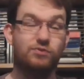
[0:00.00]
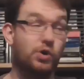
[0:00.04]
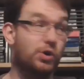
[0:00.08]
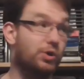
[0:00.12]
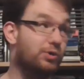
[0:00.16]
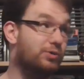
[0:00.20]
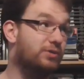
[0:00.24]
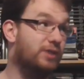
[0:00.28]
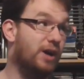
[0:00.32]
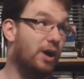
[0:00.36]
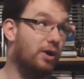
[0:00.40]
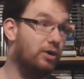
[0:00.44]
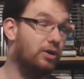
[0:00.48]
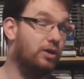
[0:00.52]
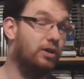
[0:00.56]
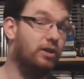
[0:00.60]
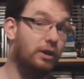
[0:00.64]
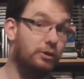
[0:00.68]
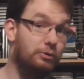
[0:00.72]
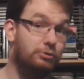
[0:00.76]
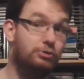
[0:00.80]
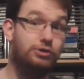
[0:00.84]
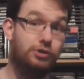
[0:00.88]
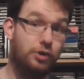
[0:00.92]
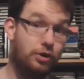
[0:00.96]
or Dark
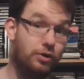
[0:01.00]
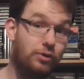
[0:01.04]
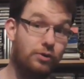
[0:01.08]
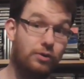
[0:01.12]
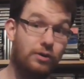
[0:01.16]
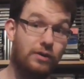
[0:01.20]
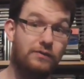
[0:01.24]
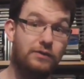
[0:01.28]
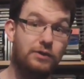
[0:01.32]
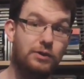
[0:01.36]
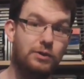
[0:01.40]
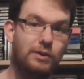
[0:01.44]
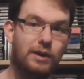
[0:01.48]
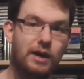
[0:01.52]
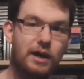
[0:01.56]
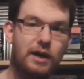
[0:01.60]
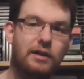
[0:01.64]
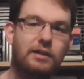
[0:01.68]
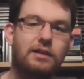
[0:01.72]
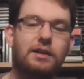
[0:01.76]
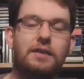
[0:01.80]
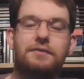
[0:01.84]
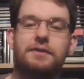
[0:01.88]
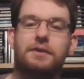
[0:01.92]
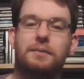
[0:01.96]
Cloud 2 if you
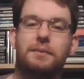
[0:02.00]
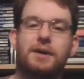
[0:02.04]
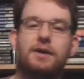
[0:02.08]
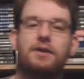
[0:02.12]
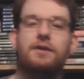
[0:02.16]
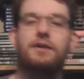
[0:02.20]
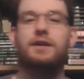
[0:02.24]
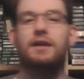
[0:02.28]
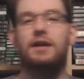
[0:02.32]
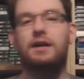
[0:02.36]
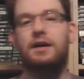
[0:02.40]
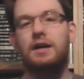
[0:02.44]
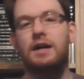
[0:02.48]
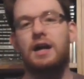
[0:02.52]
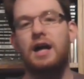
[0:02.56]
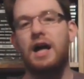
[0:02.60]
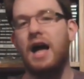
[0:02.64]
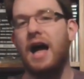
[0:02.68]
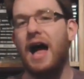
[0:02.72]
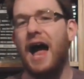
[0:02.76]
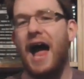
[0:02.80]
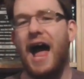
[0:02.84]
uh, live in America,